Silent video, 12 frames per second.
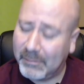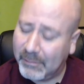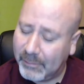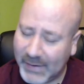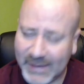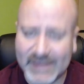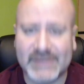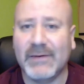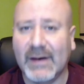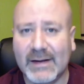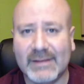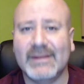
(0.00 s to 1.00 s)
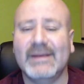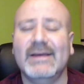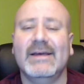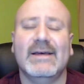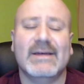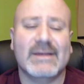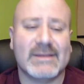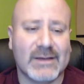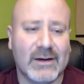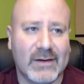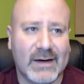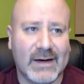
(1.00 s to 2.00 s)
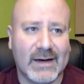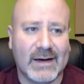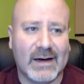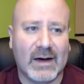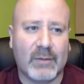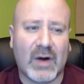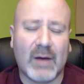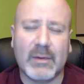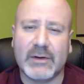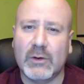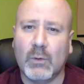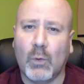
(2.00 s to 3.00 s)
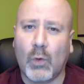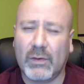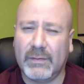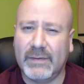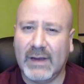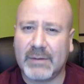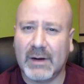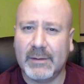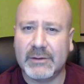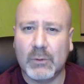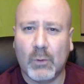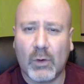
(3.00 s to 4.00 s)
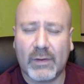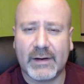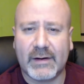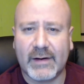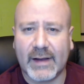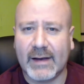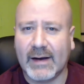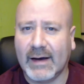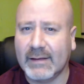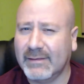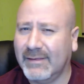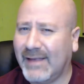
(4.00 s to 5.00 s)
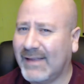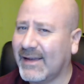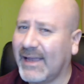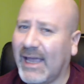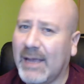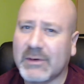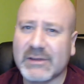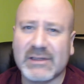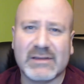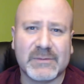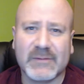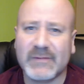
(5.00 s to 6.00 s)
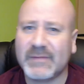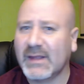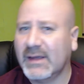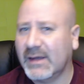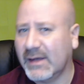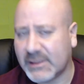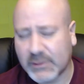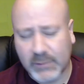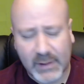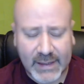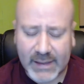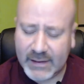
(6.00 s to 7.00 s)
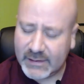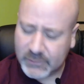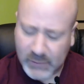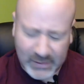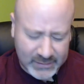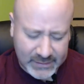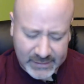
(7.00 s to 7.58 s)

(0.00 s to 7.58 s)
But it's fun, so I'll probably do War Thunder again. I like that game because it's quick in, it's quick